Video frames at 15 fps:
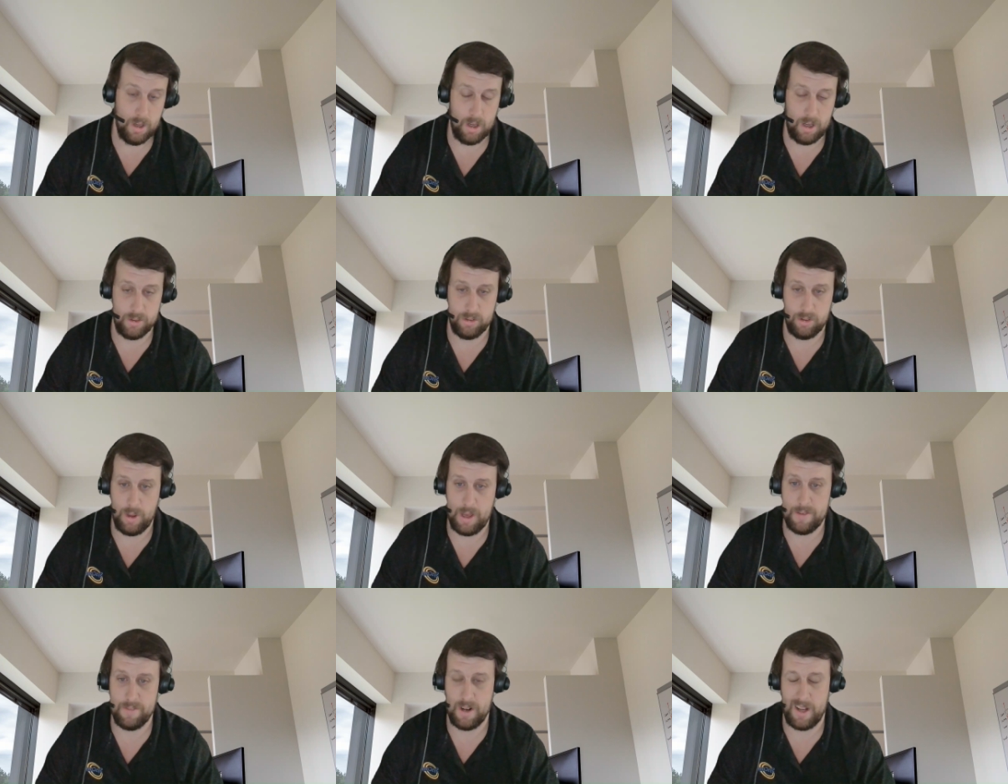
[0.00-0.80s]
Also,
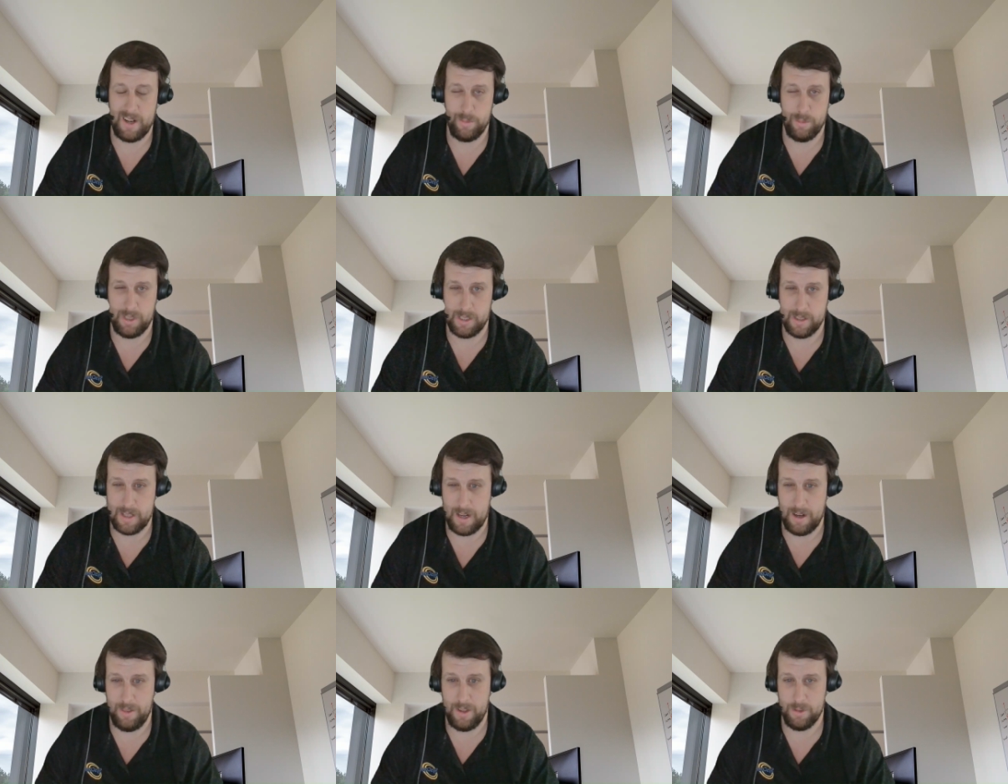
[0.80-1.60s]
having items like
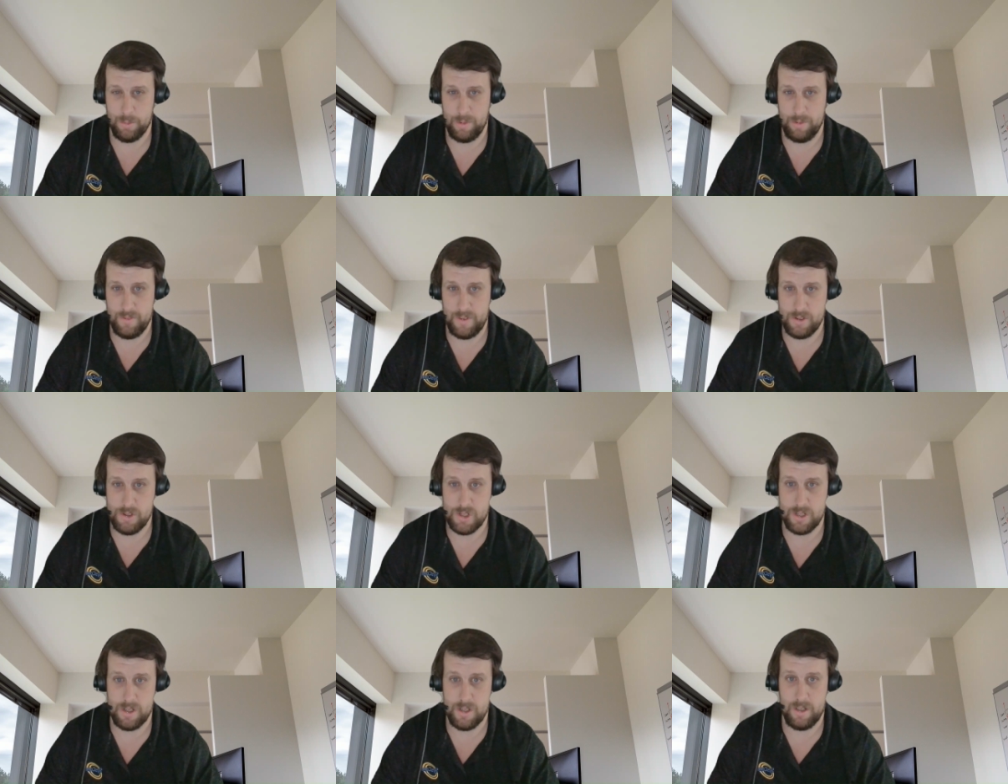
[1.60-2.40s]
data loss
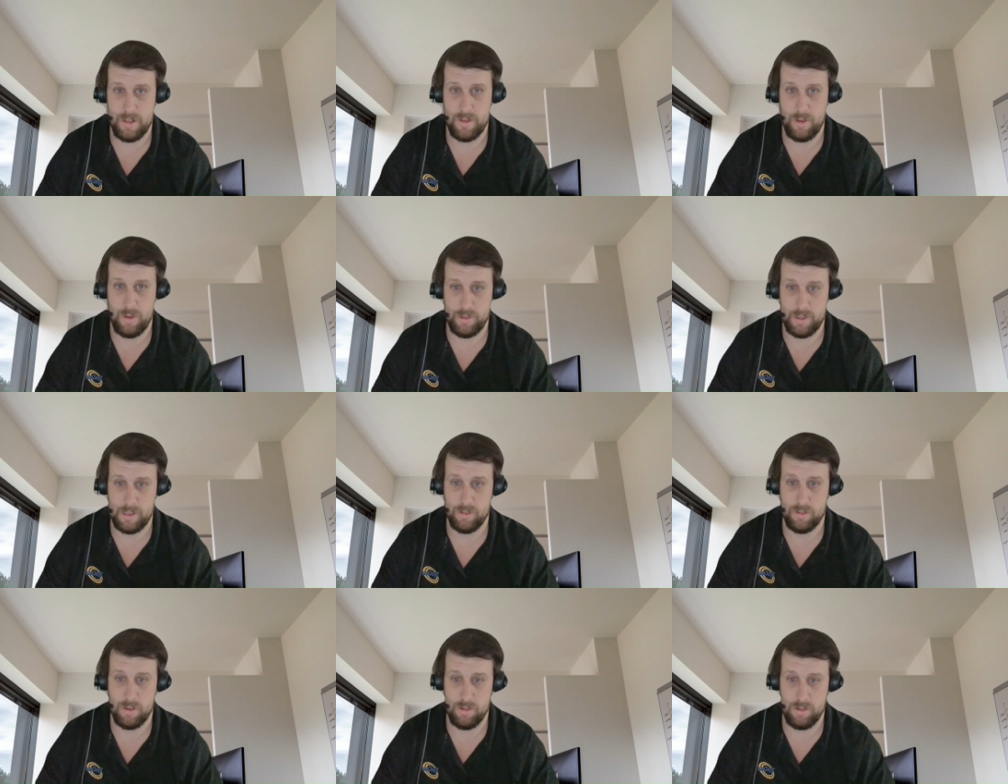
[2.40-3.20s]
prevention and those
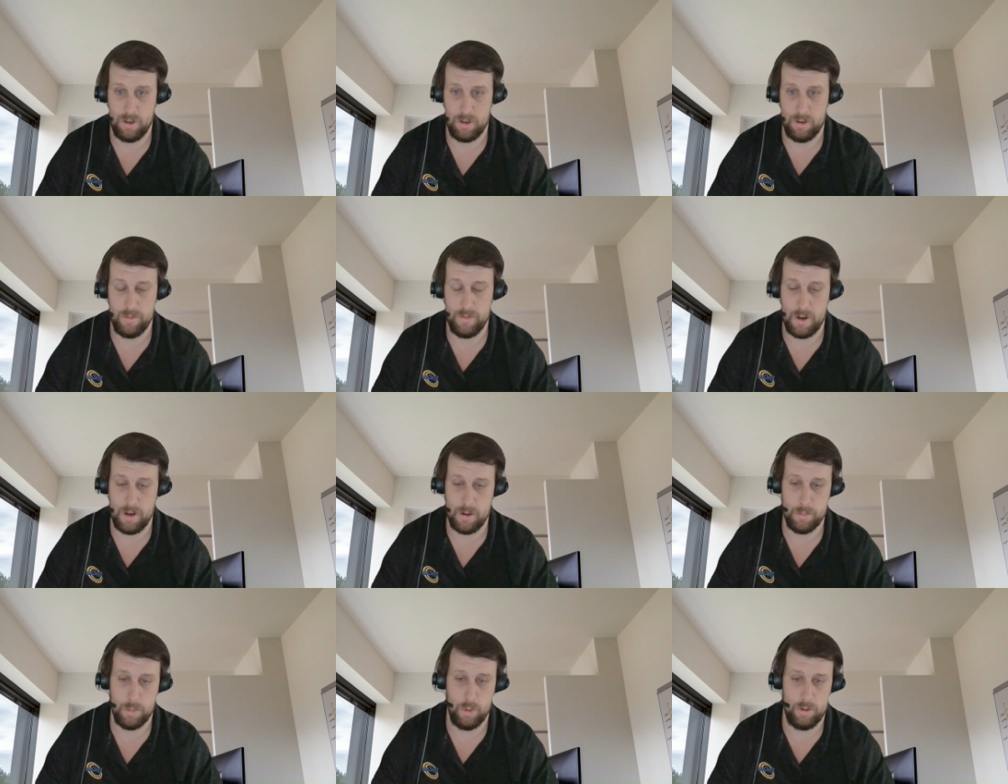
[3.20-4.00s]
things turned on are
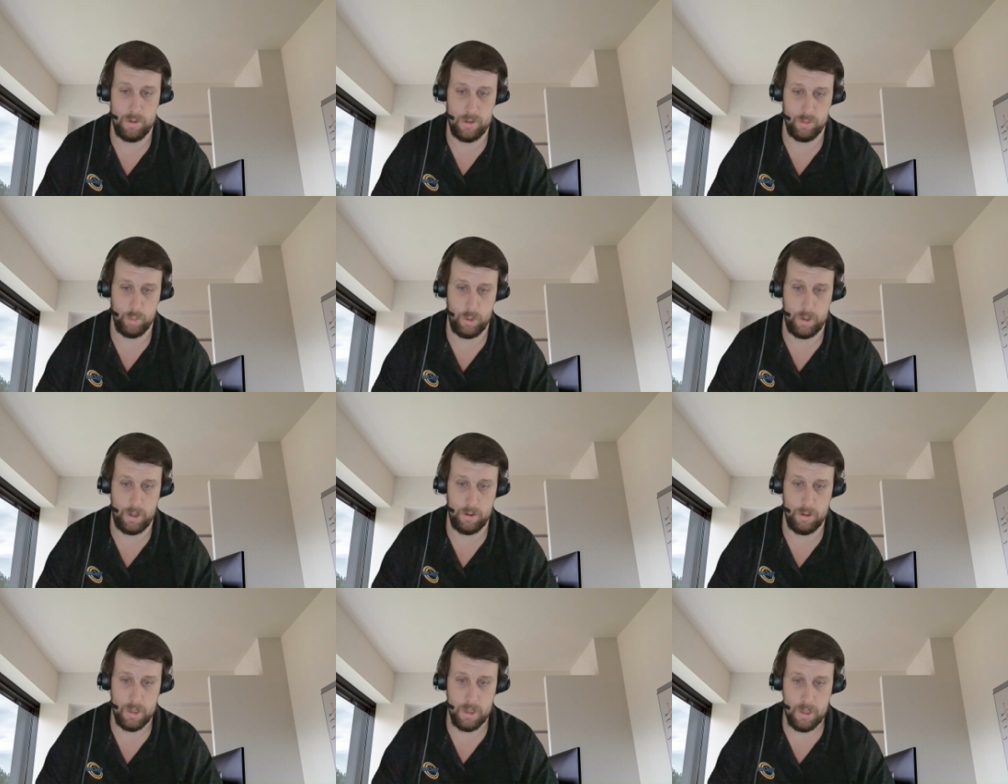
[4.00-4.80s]
very important as
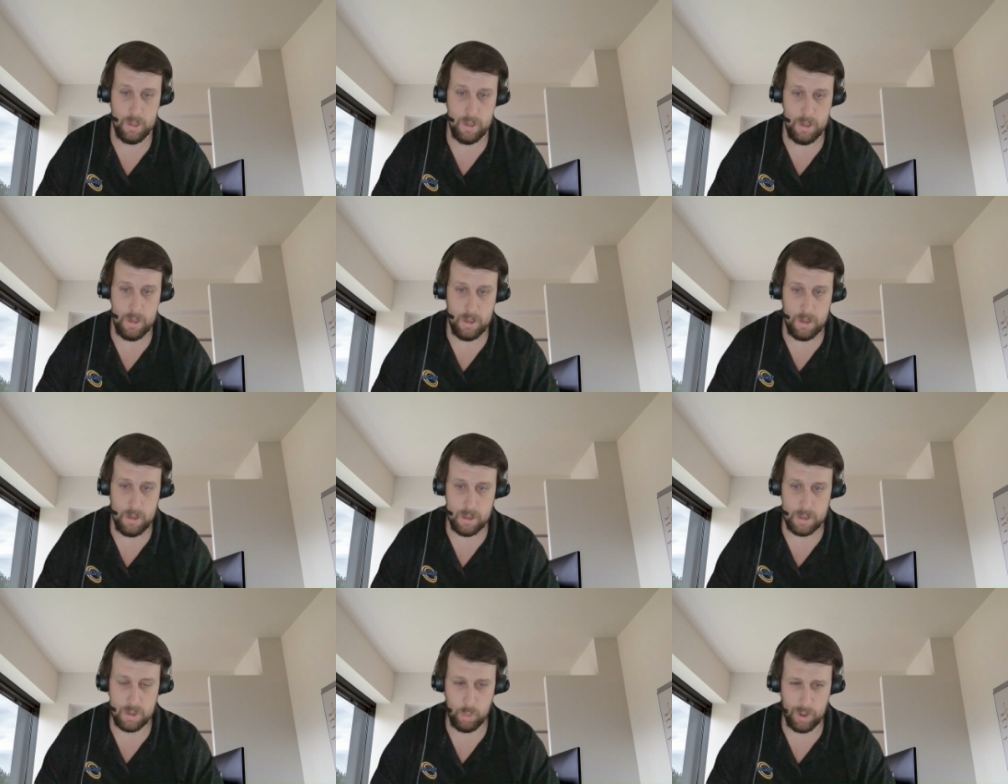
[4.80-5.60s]
well.
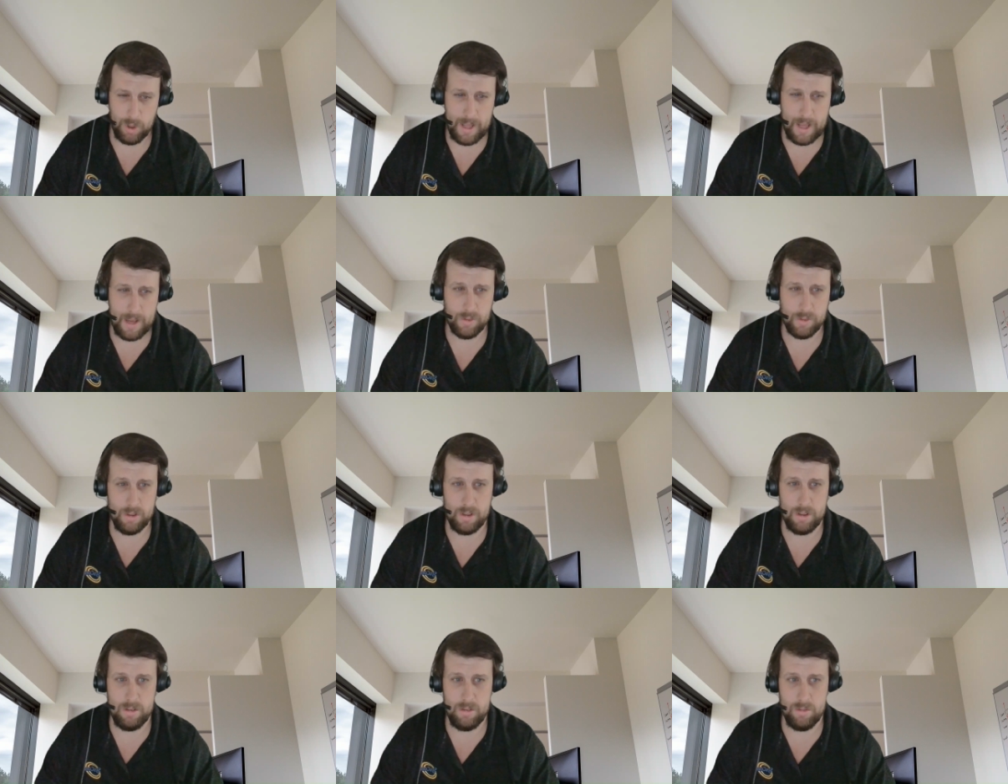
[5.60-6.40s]
You want to have
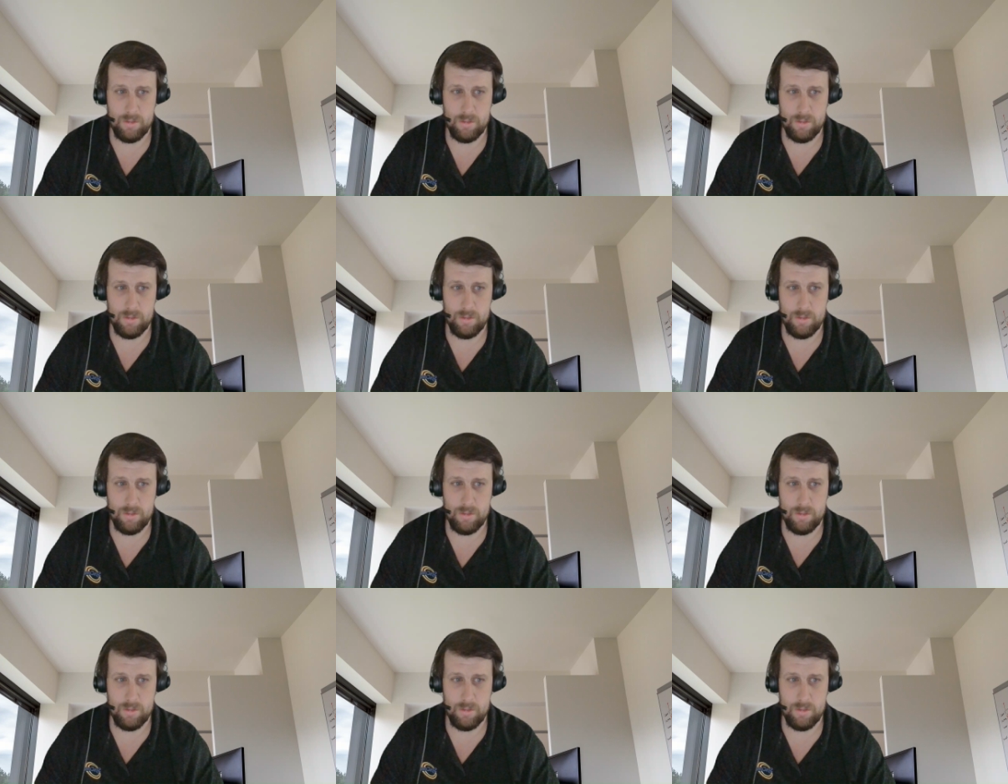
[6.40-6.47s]
good